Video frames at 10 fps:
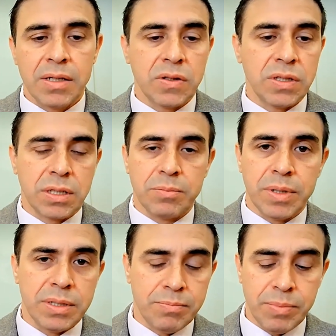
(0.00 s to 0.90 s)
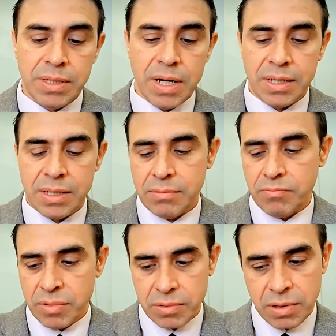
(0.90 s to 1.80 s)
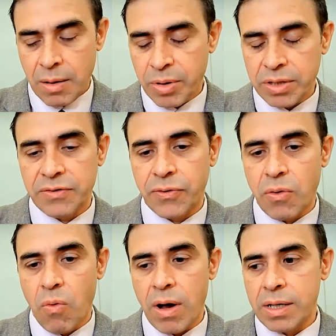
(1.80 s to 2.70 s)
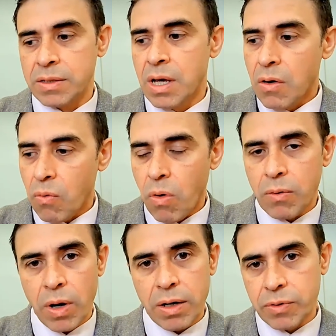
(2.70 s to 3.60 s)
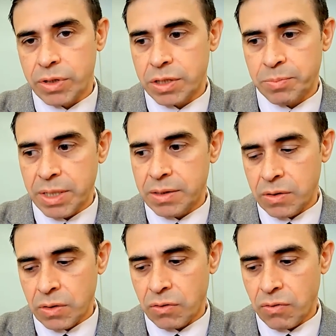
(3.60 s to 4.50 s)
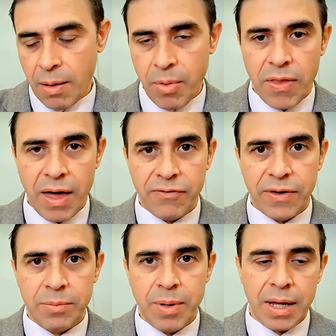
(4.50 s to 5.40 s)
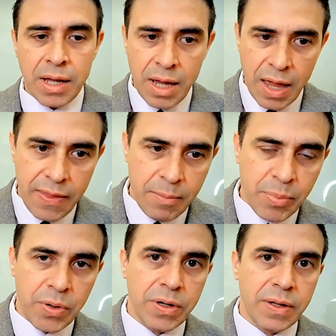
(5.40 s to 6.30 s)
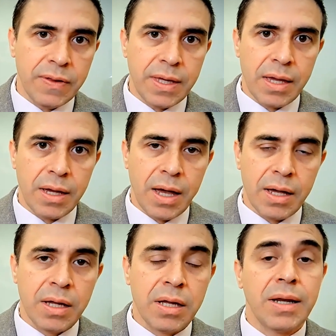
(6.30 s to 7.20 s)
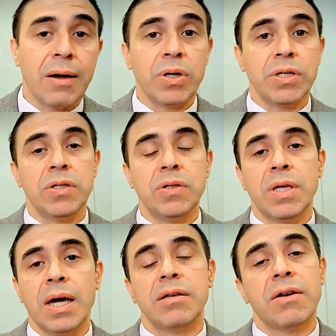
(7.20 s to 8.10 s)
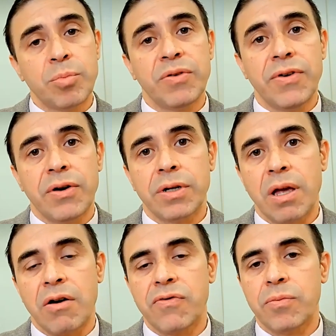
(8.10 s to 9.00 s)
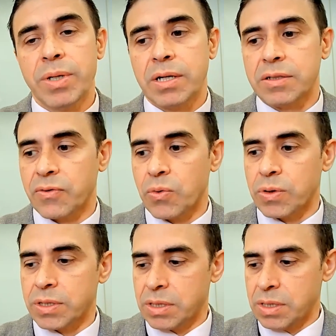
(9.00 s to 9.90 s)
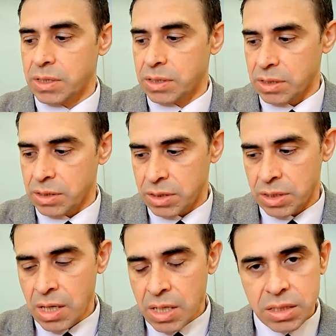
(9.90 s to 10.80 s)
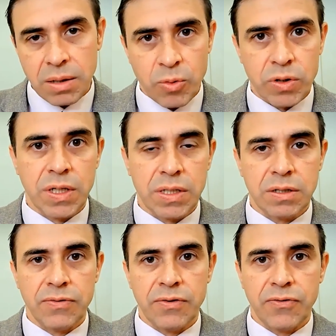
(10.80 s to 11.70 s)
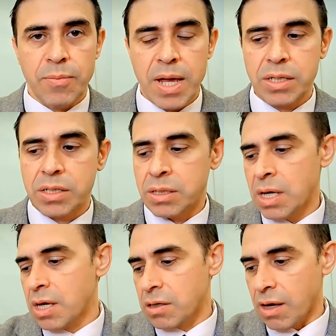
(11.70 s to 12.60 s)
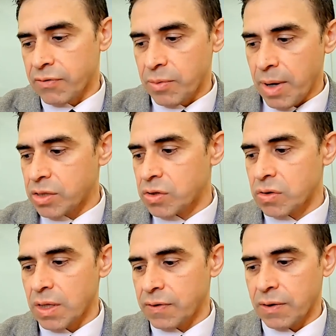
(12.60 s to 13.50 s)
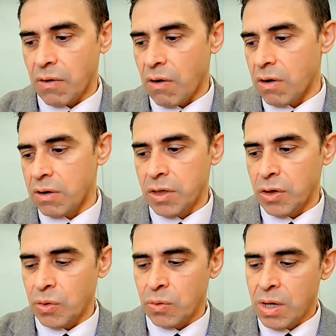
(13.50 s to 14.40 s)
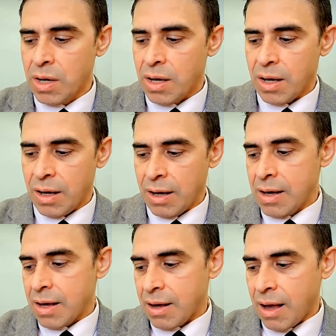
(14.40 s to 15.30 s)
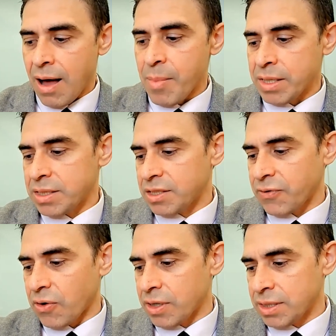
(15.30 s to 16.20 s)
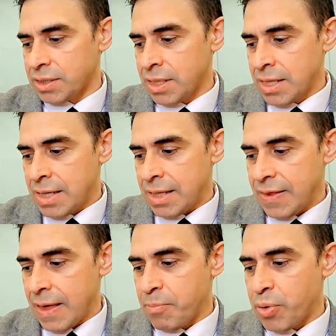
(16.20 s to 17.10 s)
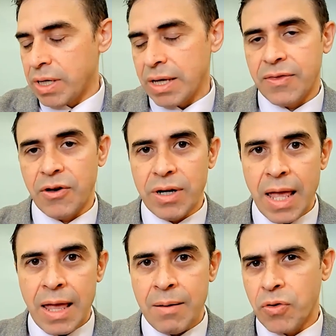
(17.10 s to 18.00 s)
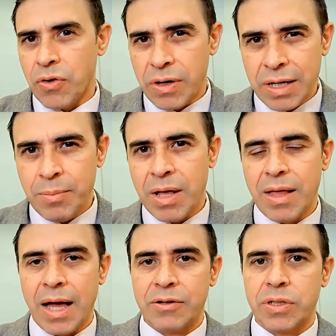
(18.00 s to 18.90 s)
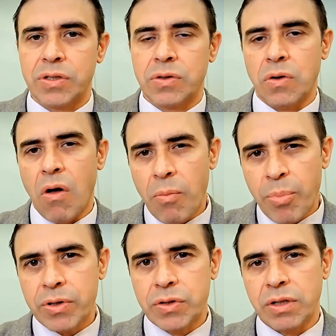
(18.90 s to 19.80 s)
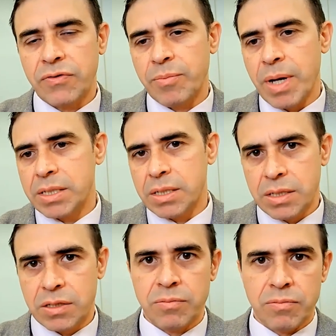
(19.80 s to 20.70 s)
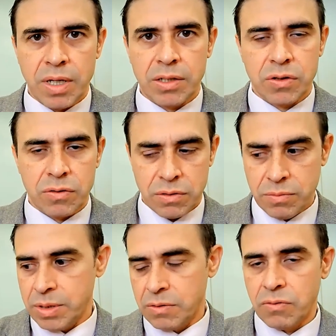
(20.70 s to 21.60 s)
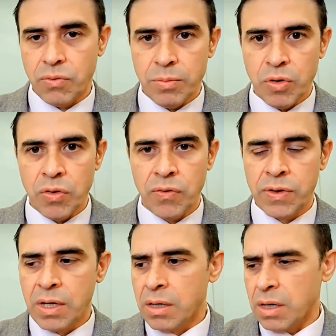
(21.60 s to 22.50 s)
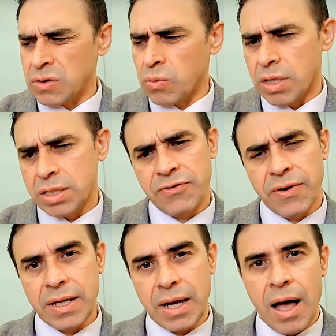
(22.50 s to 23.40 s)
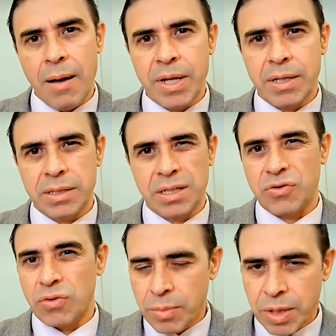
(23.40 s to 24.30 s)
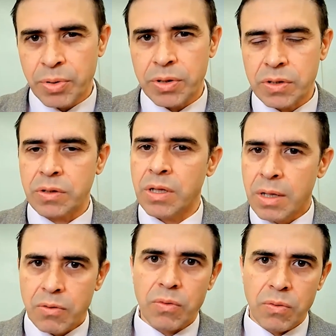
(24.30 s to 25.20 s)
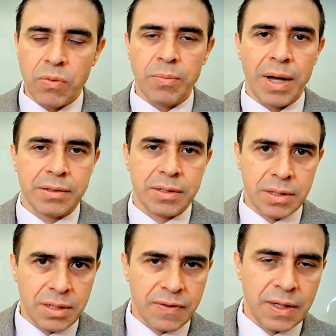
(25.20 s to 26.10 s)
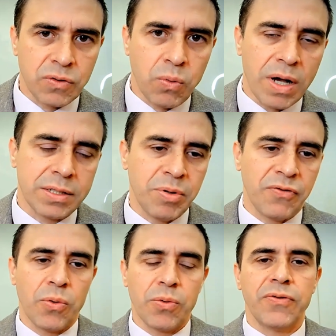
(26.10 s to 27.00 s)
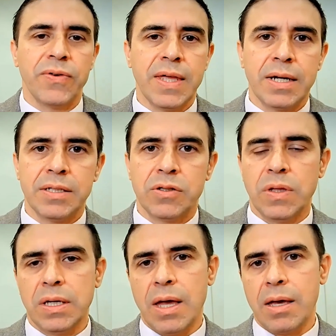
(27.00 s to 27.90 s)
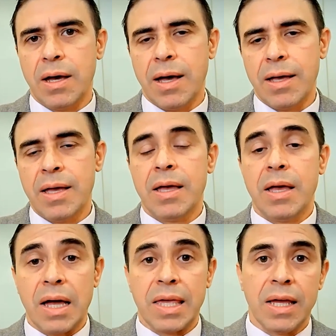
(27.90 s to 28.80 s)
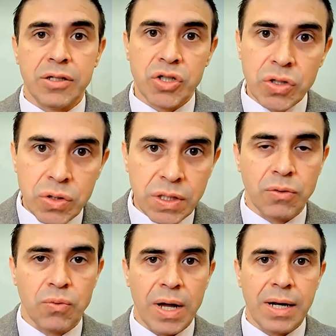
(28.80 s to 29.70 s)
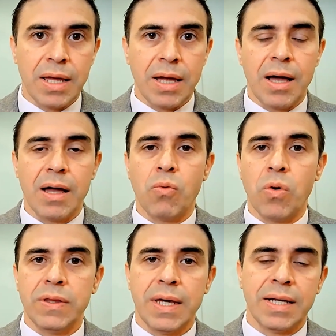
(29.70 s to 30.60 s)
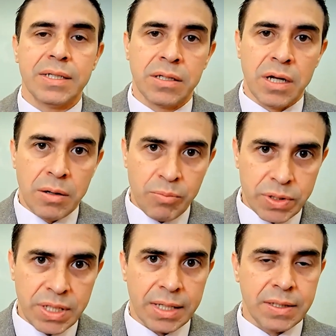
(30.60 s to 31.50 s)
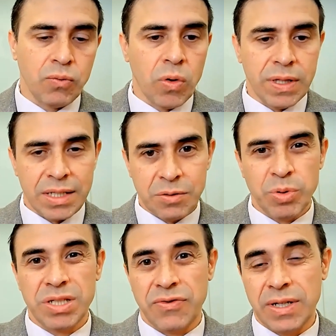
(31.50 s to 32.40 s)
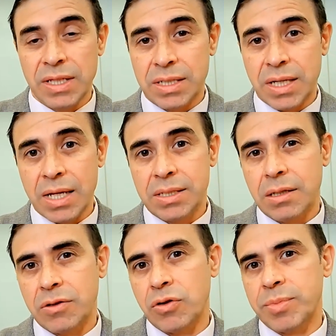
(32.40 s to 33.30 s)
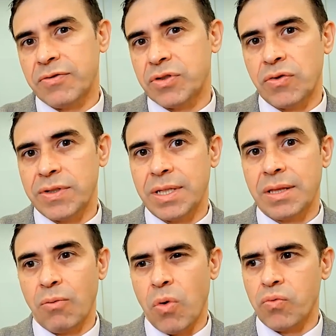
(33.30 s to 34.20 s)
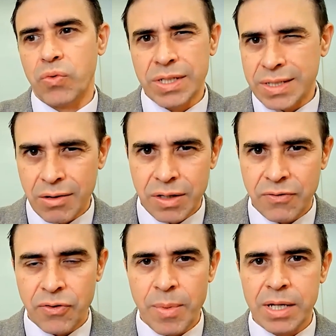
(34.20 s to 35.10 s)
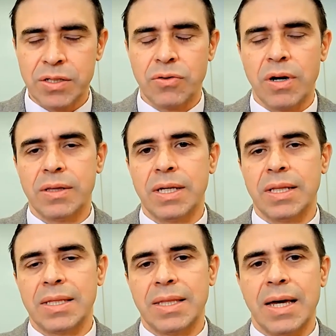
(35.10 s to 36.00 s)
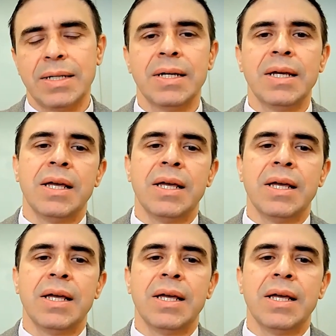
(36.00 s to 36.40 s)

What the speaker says: So this can be done in a couple of different ways. One way would just be to grab all that feedback and then put it in the AI. Now, when you do that, you have to be very careful because, of course, this is somewhat sensitive information. You have to make sure that there are no comments as far as them putting in their name or their email address. So all personal information is to make sure to be removed, as well as if any comment is extremely personal, we might think twice before we feed that into the AI. Again, choosing the right AI, one that is protected, one that specifically states in the terms of service that they won't resell the information or anything like that.